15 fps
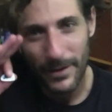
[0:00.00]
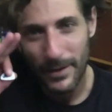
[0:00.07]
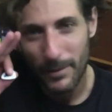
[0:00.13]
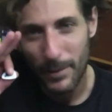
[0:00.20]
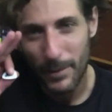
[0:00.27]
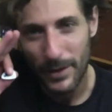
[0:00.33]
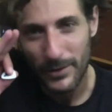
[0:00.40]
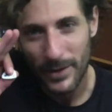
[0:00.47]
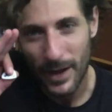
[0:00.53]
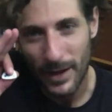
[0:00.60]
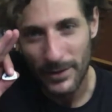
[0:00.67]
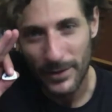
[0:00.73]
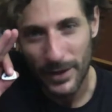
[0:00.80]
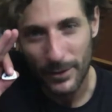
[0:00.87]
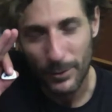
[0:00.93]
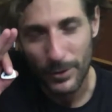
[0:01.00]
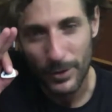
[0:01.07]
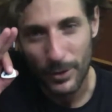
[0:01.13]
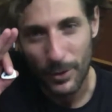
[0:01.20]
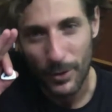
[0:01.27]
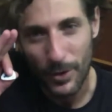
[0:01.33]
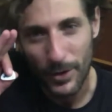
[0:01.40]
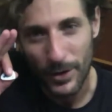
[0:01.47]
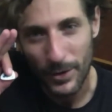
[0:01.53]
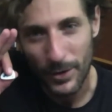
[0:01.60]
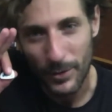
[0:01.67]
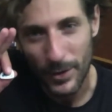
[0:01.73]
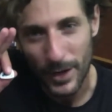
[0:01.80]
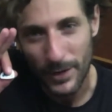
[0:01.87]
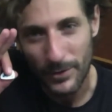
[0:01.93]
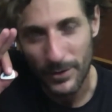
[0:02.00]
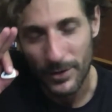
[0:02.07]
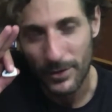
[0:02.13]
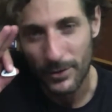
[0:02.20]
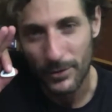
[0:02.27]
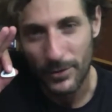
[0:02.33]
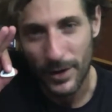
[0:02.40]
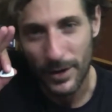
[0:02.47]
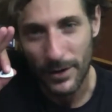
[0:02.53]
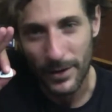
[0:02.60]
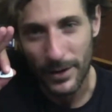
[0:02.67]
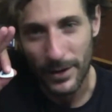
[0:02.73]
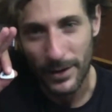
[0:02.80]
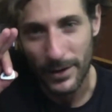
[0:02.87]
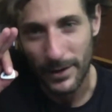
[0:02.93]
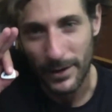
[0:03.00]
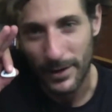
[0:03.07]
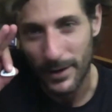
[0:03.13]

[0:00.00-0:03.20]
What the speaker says: makes contact with the chord and creates this very,